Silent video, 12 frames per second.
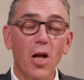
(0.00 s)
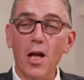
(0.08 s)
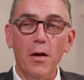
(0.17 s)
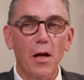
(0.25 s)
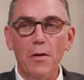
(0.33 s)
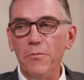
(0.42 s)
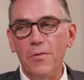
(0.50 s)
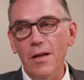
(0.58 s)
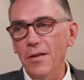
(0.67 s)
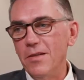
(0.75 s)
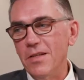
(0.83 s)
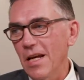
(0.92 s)
I
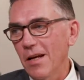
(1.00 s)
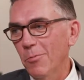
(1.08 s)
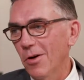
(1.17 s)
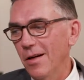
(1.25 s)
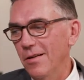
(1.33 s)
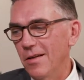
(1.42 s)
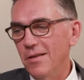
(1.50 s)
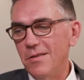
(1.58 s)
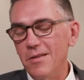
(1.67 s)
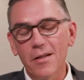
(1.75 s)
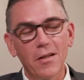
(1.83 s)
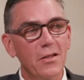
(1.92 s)
find the same, right?
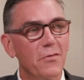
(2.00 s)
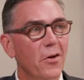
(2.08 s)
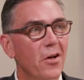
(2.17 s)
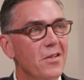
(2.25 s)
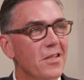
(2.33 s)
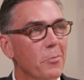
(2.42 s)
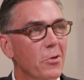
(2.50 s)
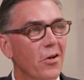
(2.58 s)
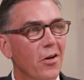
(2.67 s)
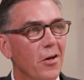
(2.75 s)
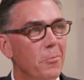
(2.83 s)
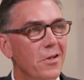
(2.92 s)
It's very similar to
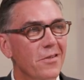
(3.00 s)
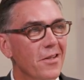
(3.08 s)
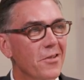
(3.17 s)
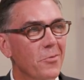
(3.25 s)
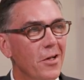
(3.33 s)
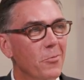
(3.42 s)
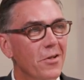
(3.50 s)
our business, right?